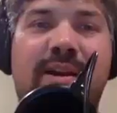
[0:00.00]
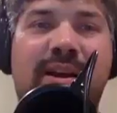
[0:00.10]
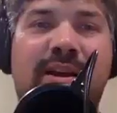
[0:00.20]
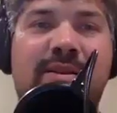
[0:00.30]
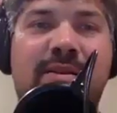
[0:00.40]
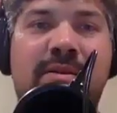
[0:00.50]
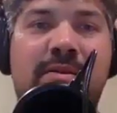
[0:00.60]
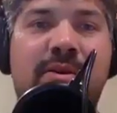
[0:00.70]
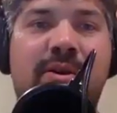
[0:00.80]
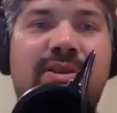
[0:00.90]
like on the
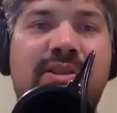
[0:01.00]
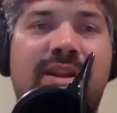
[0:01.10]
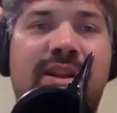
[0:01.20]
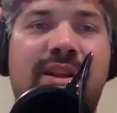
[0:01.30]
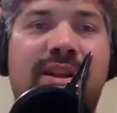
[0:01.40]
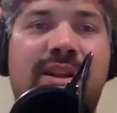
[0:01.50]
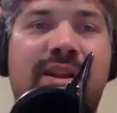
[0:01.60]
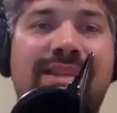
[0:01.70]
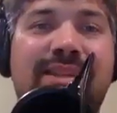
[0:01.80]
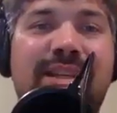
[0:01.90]
Earth is on like an
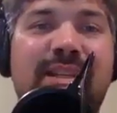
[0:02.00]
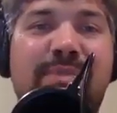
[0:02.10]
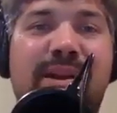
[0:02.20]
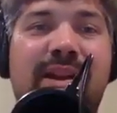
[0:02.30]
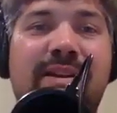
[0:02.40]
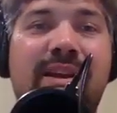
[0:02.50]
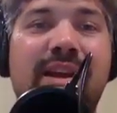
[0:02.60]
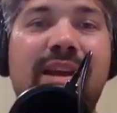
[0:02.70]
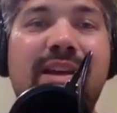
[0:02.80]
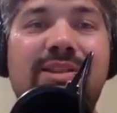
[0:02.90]
axis and it's spinning.
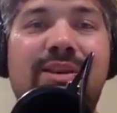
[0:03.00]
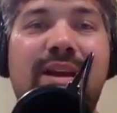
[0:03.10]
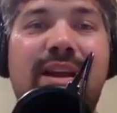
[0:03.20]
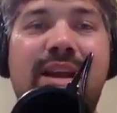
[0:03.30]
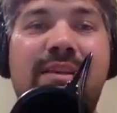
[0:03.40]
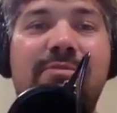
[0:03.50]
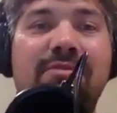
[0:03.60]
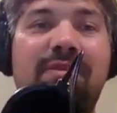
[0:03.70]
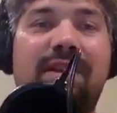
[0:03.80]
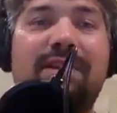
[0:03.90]
So at night
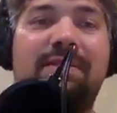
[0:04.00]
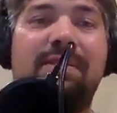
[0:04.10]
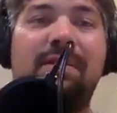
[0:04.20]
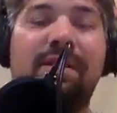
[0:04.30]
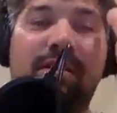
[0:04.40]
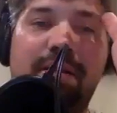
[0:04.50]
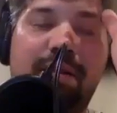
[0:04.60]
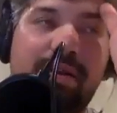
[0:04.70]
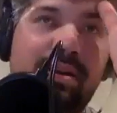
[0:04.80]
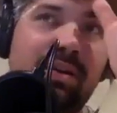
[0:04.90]
it's the
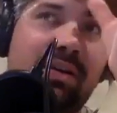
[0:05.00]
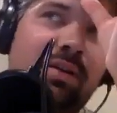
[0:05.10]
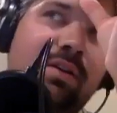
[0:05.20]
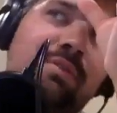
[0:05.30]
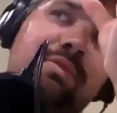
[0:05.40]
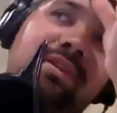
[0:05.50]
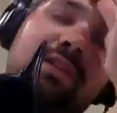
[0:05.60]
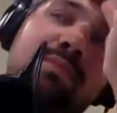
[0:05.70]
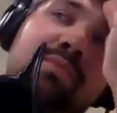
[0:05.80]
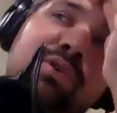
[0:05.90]
was it
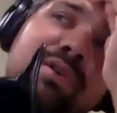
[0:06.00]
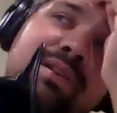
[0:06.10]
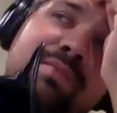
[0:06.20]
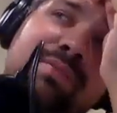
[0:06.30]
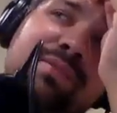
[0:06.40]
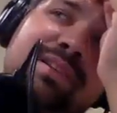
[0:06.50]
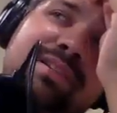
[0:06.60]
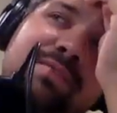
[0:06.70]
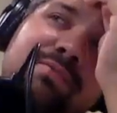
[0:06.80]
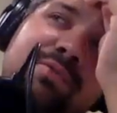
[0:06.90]
the moon? The moon
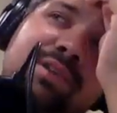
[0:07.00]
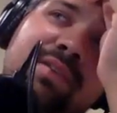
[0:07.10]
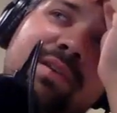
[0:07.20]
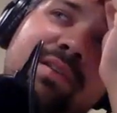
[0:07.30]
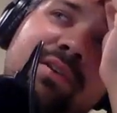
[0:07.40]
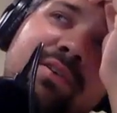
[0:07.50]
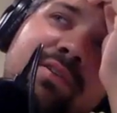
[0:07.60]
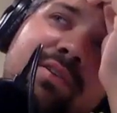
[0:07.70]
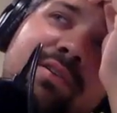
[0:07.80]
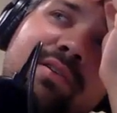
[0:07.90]
doesn't rotate around the
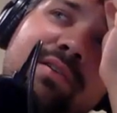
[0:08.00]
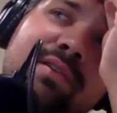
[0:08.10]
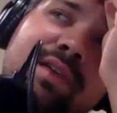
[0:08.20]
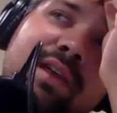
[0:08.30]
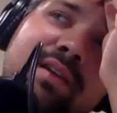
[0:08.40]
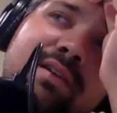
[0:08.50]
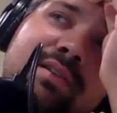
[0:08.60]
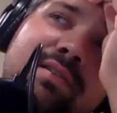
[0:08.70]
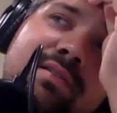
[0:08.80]
Earth. Yeah, it does.